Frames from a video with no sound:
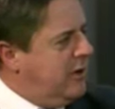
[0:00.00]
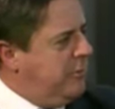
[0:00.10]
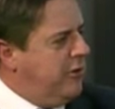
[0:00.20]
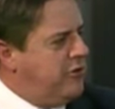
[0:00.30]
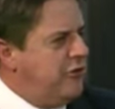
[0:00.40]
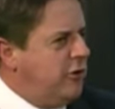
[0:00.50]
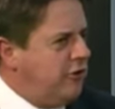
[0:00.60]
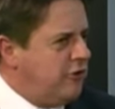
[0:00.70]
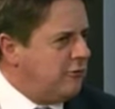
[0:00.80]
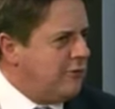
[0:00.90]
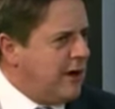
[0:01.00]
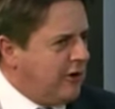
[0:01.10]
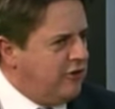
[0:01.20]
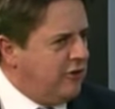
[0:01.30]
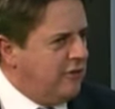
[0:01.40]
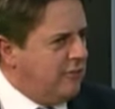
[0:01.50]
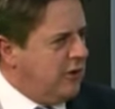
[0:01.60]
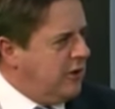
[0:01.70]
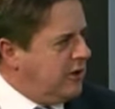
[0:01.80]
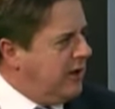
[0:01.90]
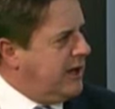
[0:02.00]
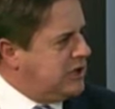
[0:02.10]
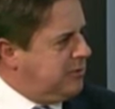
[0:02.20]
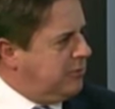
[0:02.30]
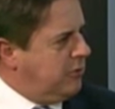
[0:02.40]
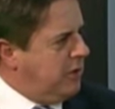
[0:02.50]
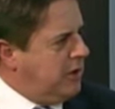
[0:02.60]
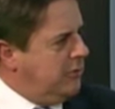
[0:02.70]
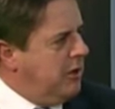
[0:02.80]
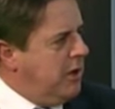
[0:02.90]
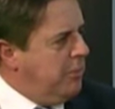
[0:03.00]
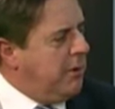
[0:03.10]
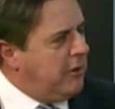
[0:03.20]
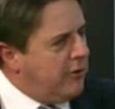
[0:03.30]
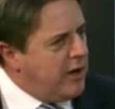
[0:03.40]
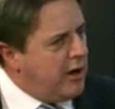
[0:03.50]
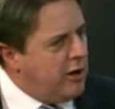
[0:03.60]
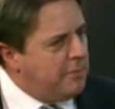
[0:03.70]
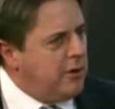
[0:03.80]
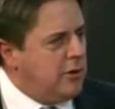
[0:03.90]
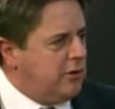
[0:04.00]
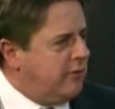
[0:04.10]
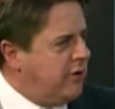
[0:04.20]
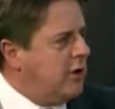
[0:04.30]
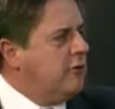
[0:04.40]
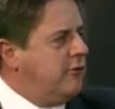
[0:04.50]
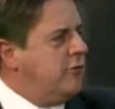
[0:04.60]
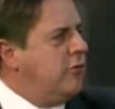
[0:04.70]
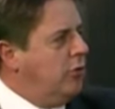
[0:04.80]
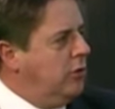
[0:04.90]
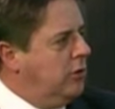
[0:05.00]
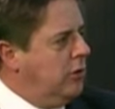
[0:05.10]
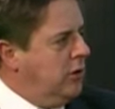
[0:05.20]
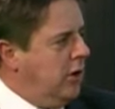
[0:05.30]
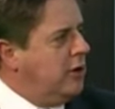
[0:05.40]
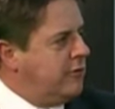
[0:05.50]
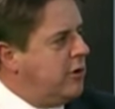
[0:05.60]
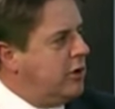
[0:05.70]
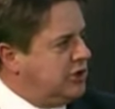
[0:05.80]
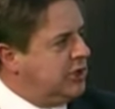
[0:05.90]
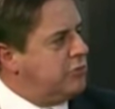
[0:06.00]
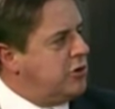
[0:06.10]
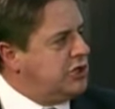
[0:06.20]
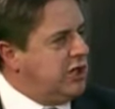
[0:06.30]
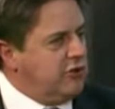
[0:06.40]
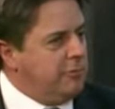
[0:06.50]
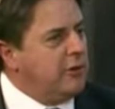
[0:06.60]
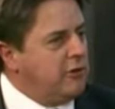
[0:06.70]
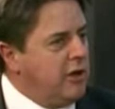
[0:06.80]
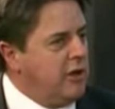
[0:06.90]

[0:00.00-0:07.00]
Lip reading: but there's not a direct connection between them, but they are part of the overarching project of building